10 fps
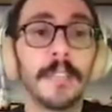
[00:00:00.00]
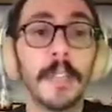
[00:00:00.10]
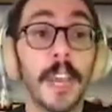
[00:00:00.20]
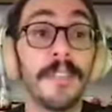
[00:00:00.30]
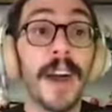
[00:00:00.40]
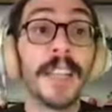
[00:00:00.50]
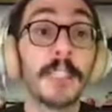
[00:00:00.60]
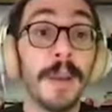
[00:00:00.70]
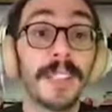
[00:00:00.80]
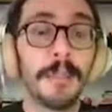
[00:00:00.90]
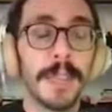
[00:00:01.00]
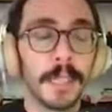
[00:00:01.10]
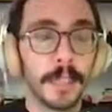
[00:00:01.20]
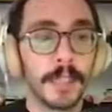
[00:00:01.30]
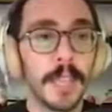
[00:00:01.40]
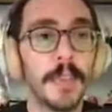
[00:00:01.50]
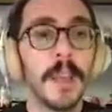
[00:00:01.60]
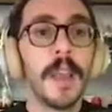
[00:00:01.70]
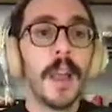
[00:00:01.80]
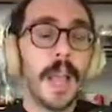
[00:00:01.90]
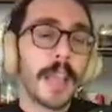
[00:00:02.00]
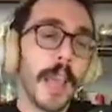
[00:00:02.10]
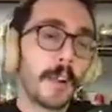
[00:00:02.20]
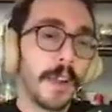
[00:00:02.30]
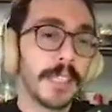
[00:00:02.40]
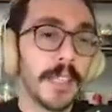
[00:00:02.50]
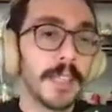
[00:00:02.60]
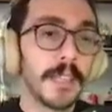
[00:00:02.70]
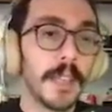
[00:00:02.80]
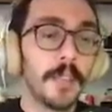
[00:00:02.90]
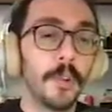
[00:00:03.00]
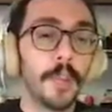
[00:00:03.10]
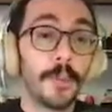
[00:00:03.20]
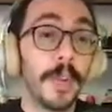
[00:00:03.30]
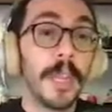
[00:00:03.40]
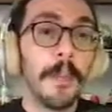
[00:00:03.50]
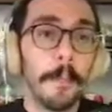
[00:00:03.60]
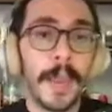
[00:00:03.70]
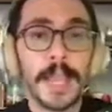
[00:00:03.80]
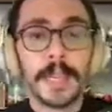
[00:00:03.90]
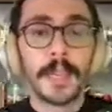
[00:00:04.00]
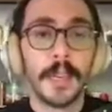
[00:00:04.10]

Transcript: a lot of unexpected messages, and I categorized these into 3 main